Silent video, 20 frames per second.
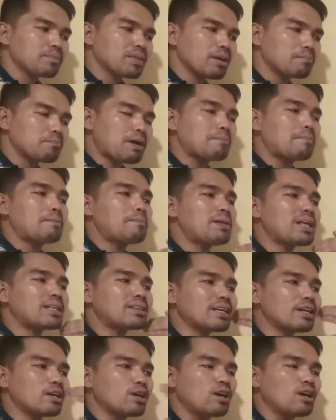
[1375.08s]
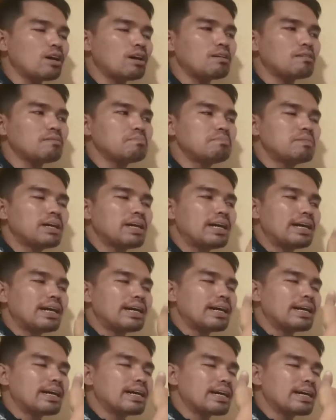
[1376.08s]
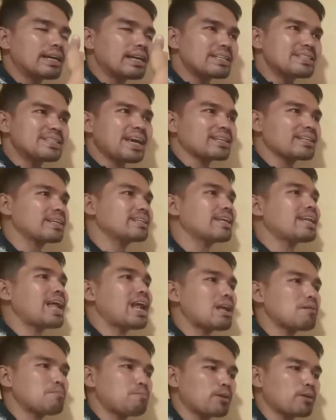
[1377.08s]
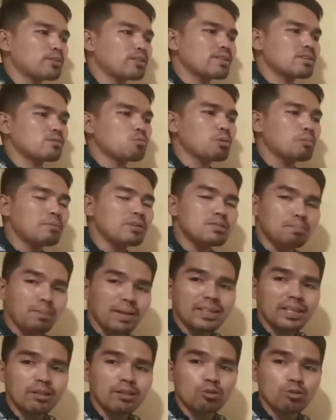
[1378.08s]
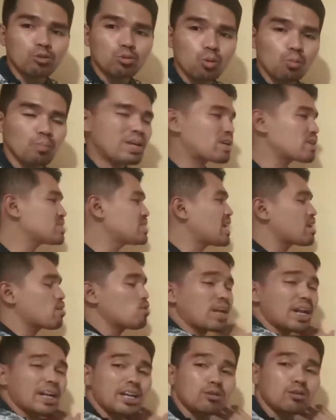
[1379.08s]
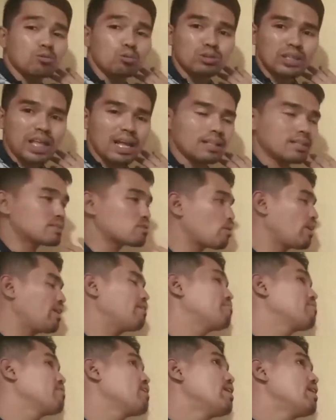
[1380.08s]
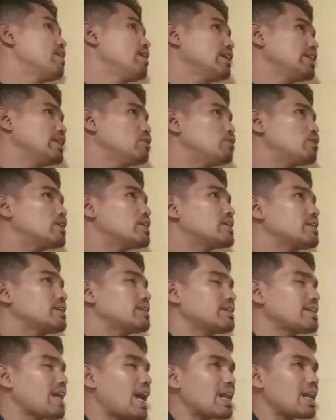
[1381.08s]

probability of rejecting the null hypothesis will be split into two because they are already two-tailed. So if your null